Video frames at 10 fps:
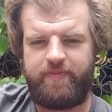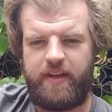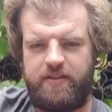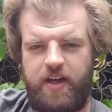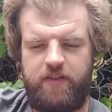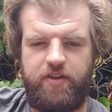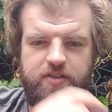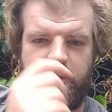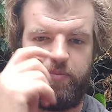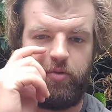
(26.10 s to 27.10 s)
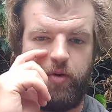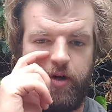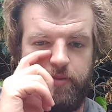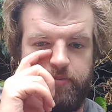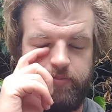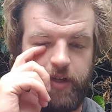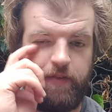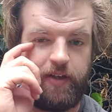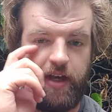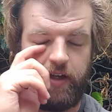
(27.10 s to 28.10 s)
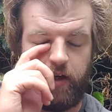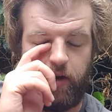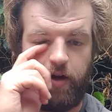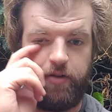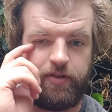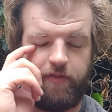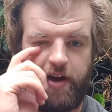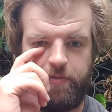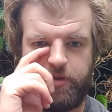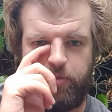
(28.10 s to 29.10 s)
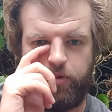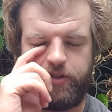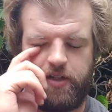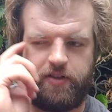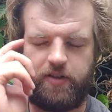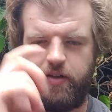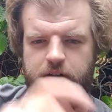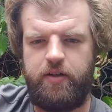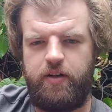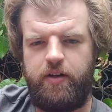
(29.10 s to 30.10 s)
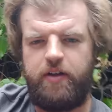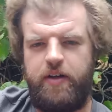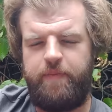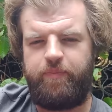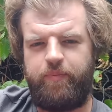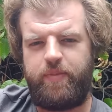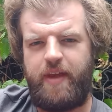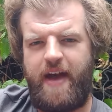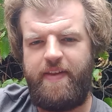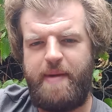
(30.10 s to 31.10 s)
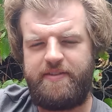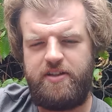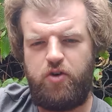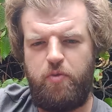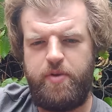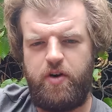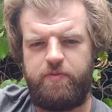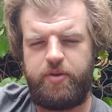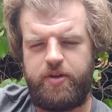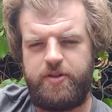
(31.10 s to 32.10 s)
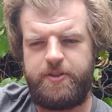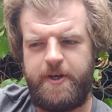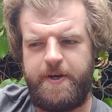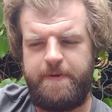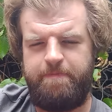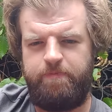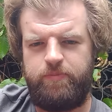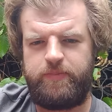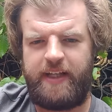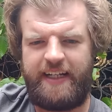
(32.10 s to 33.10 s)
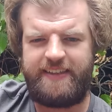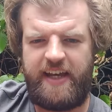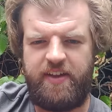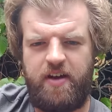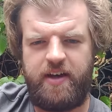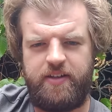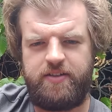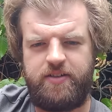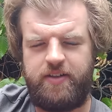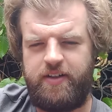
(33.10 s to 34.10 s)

It's like, for example, the other day I used a random sports centre, and they basically told me off because I stayed the night.